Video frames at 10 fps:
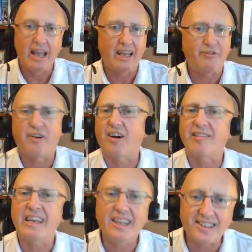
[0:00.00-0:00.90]
Far
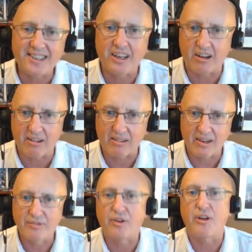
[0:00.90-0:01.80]
easier
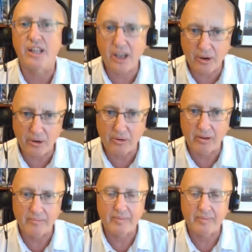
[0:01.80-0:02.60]
for you